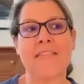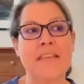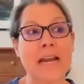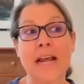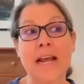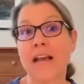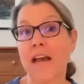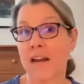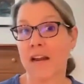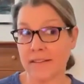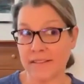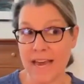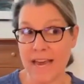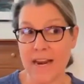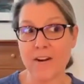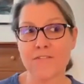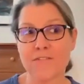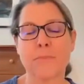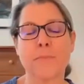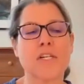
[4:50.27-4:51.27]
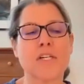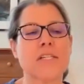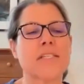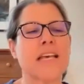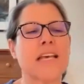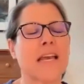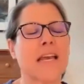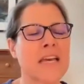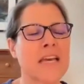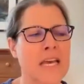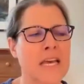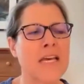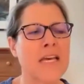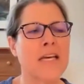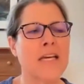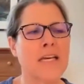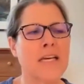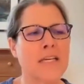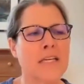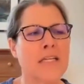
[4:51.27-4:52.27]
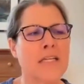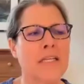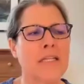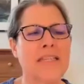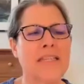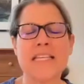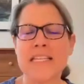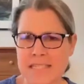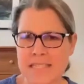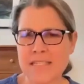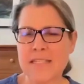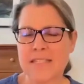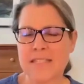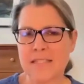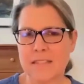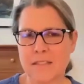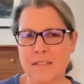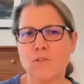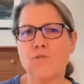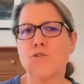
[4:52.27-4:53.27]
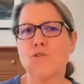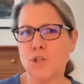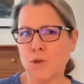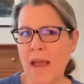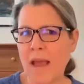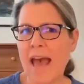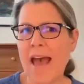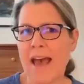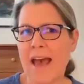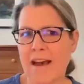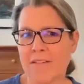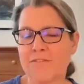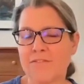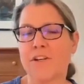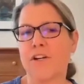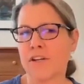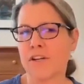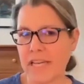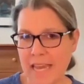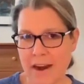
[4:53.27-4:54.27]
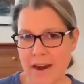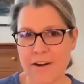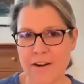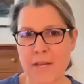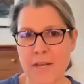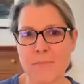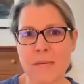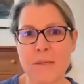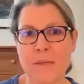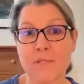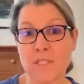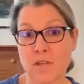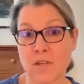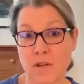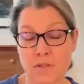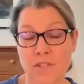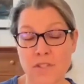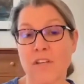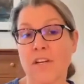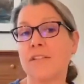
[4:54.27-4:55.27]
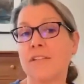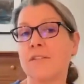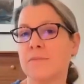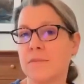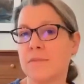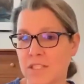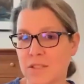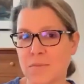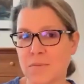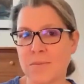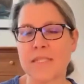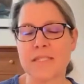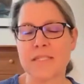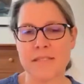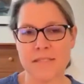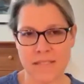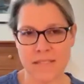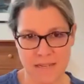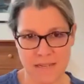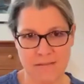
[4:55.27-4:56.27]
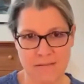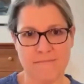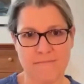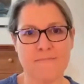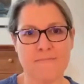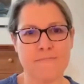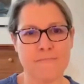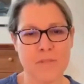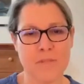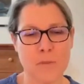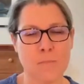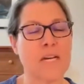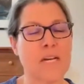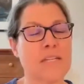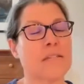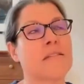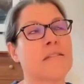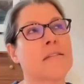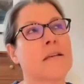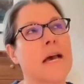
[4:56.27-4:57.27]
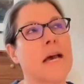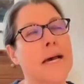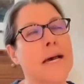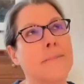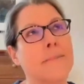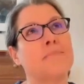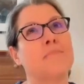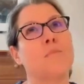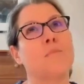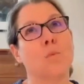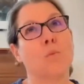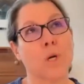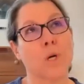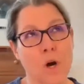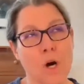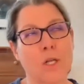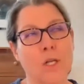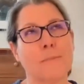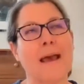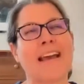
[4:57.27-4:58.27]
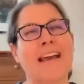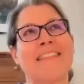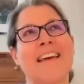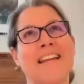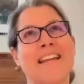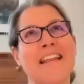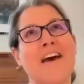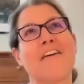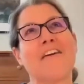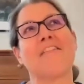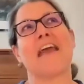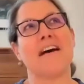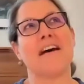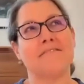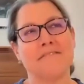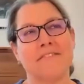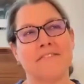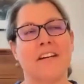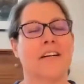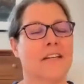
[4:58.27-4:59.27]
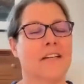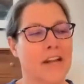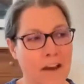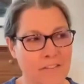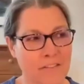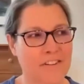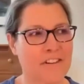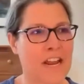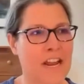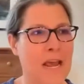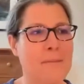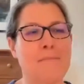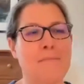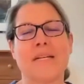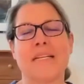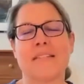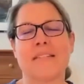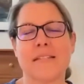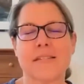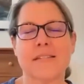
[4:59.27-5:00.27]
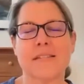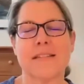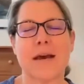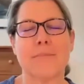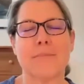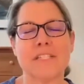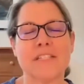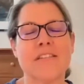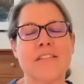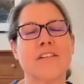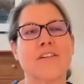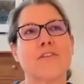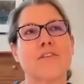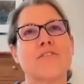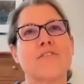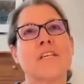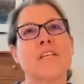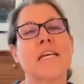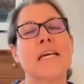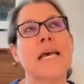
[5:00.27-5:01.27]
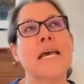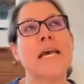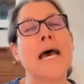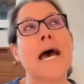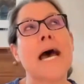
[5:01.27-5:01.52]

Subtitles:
And then I got a letter from her saying, you do have urticaria pigmentosa, which is what the skin spots were called back then. Now they have another name, but that one's still used.